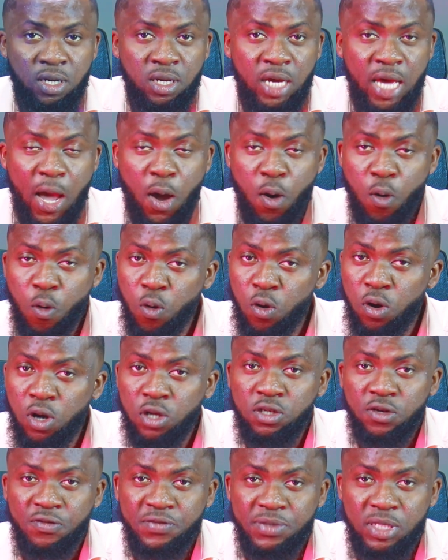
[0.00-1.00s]

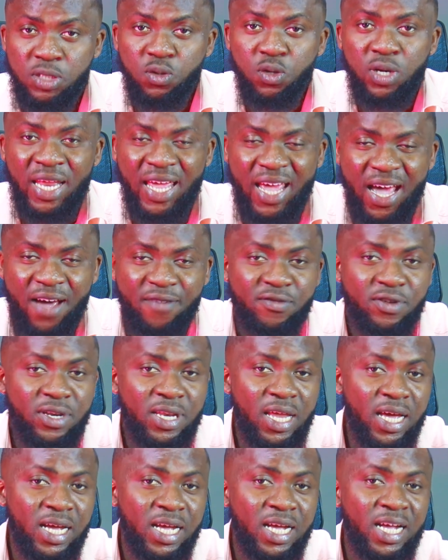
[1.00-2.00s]
So they have to
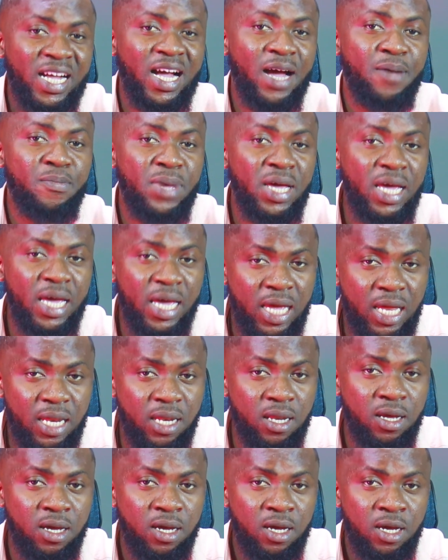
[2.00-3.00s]
then come
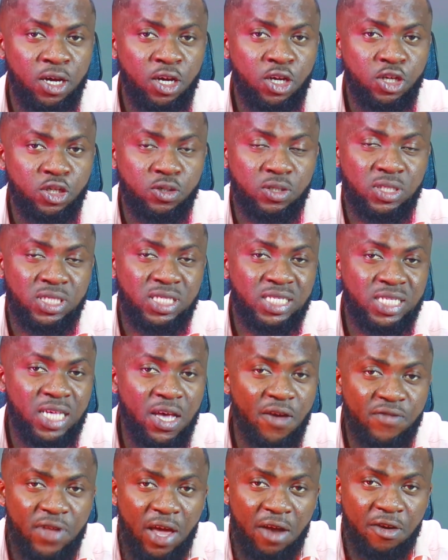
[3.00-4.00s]
in to
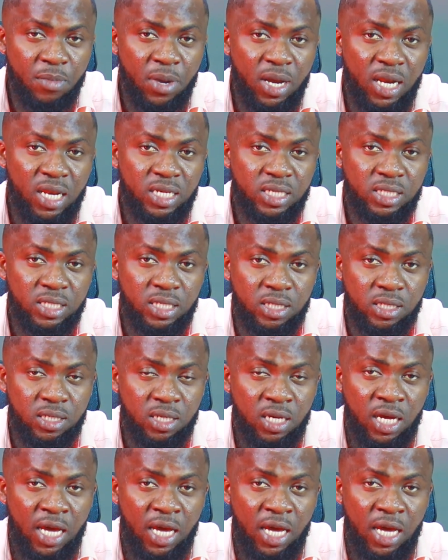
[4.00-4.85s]
save the remaining seats.